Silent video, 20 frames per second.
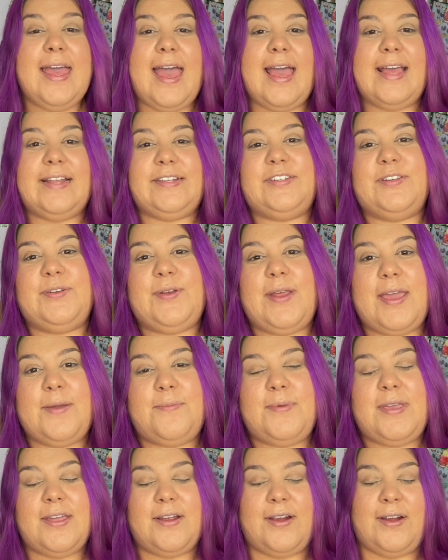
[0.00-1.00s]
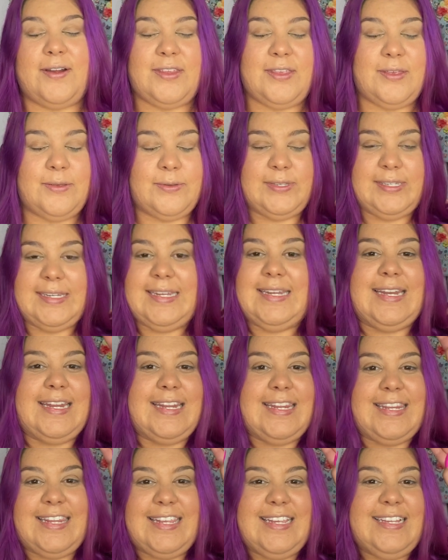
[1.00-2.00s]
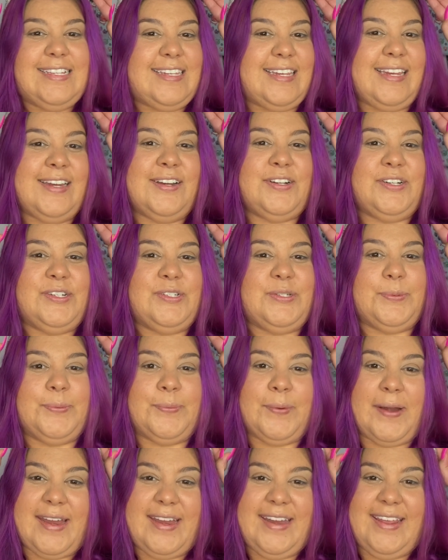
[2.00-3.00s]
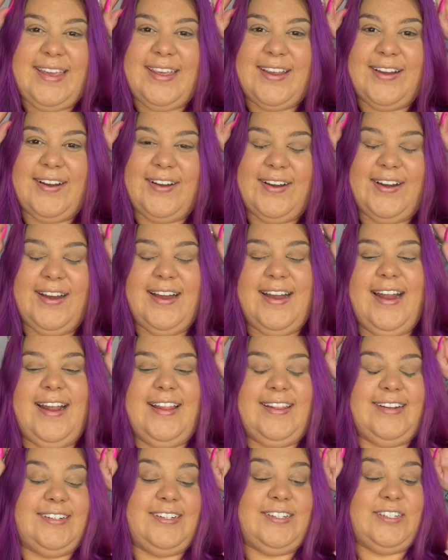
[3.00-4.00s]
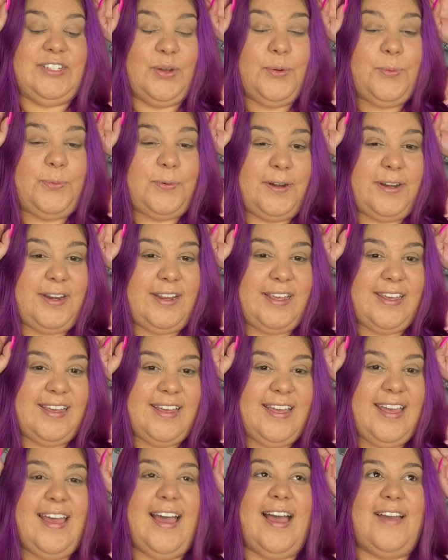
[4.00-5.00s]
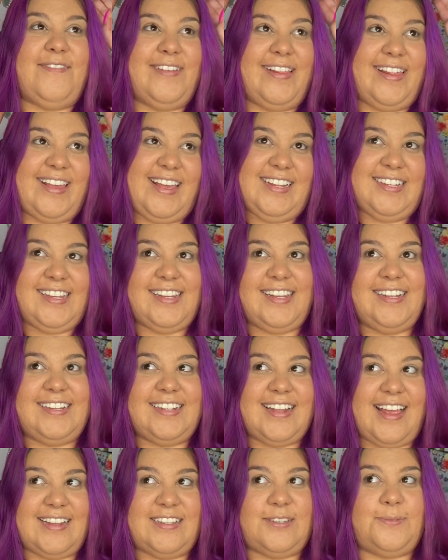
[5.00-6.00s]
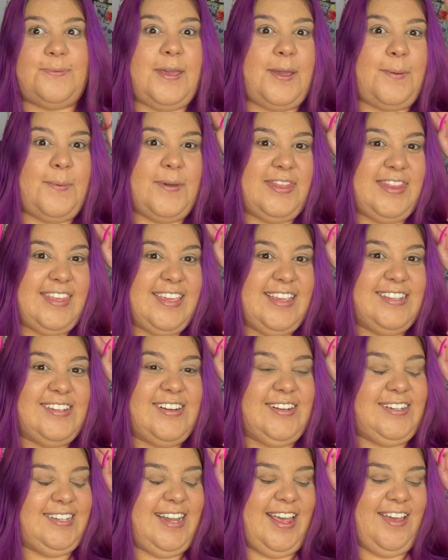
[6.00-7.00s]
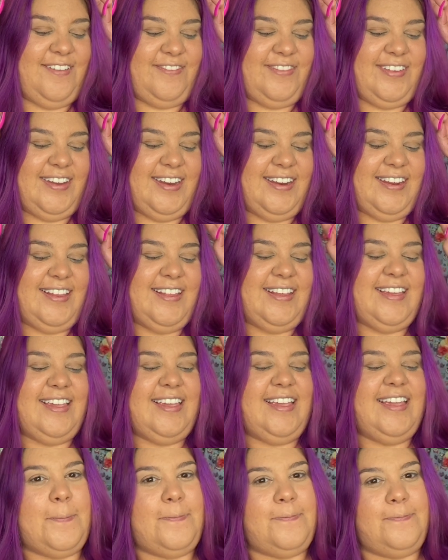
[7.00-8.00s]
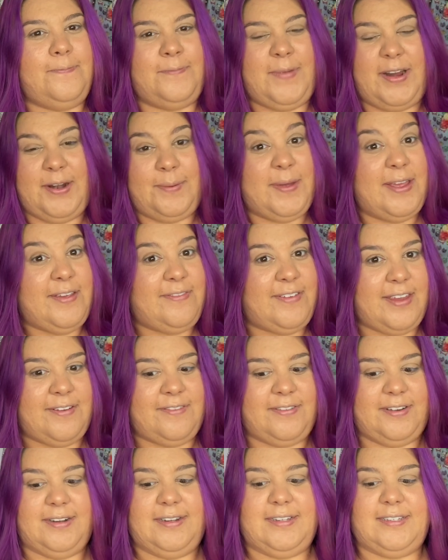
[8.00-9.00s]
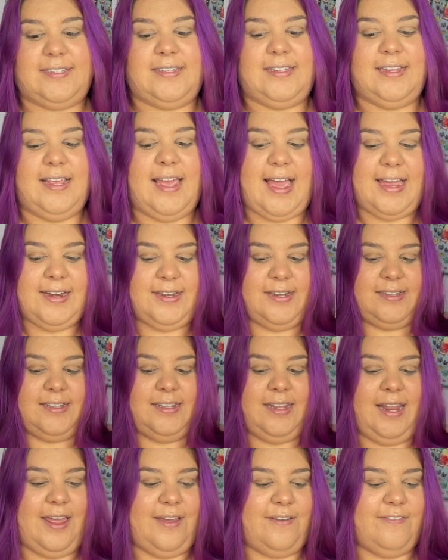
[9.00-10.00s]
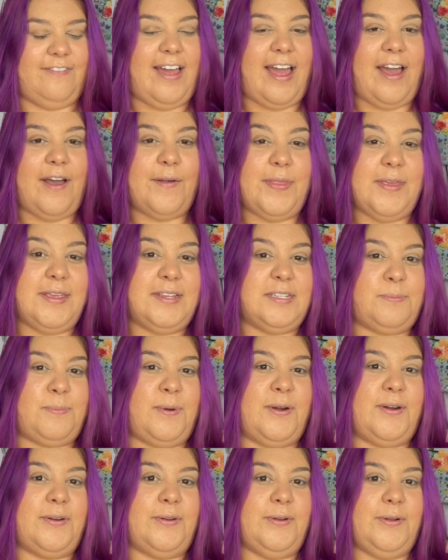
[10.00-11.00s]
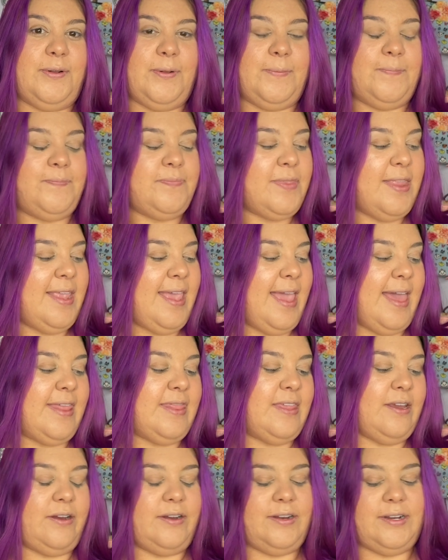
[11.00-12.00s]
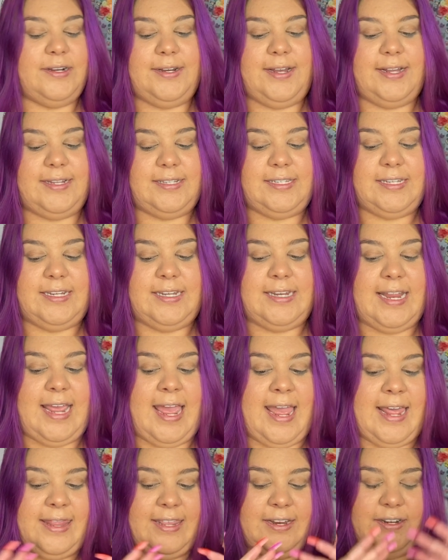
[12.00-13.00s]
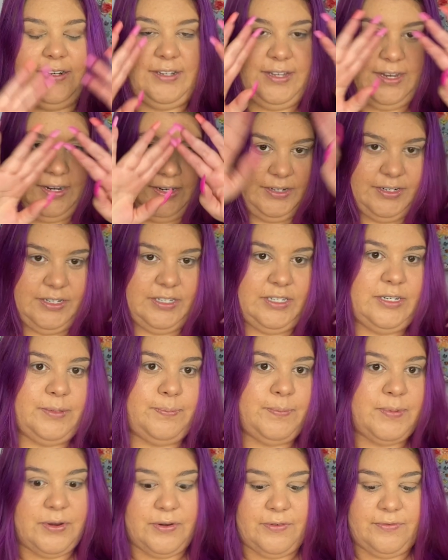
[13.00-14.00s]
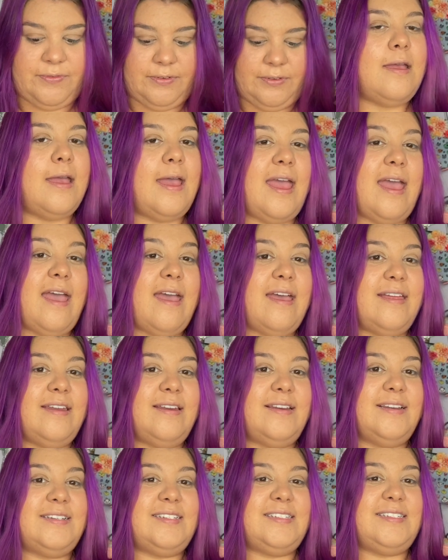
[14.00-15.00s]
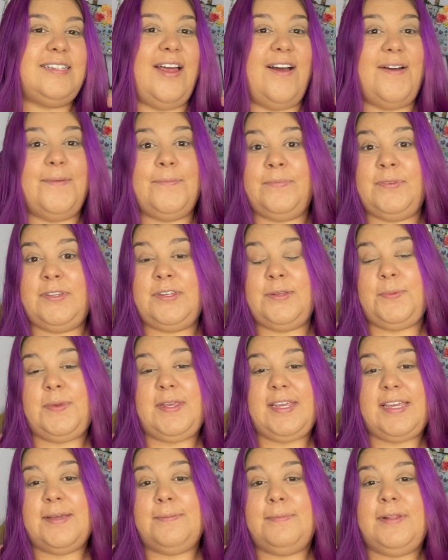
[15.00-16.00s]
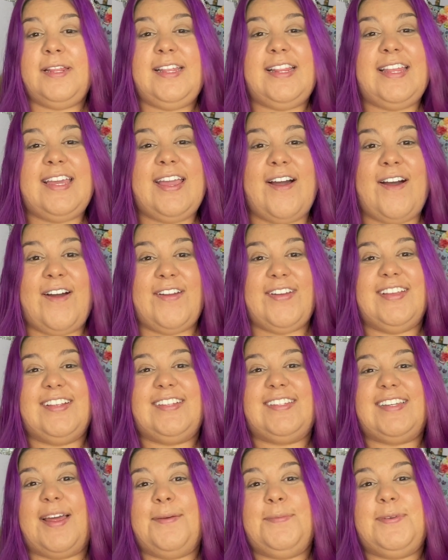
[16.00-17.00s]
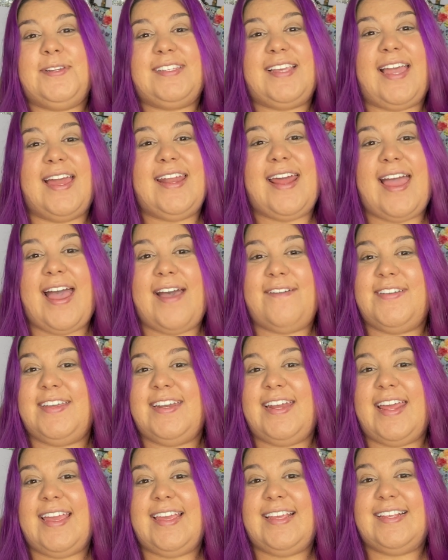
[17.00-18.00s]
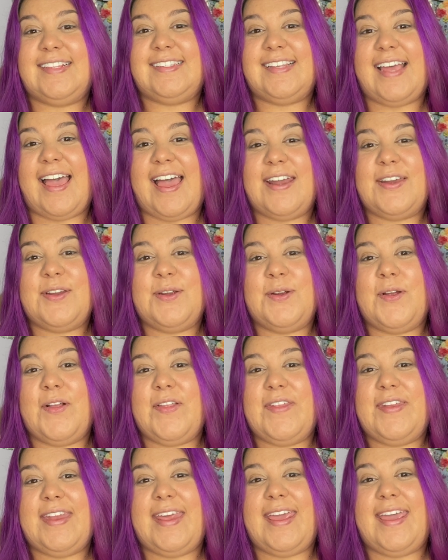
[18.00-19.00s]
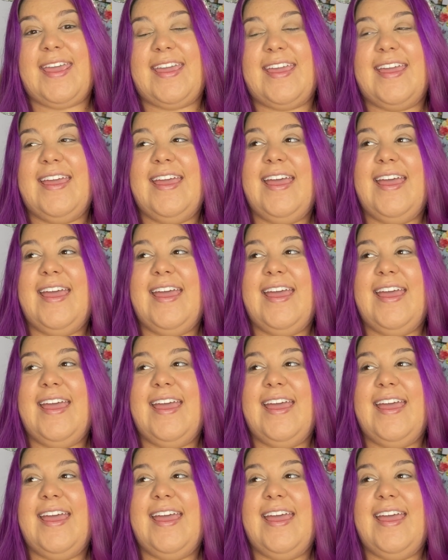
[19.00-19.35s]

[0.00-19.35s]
And today we are using these ears right here. They're so pretty. I feel like I said this last week, but these are definitely one of my favorites. I just love how they sparkle and they're iridescent and they're just beautiful. And to be completely honest, I'm just kind of having a sad girl day.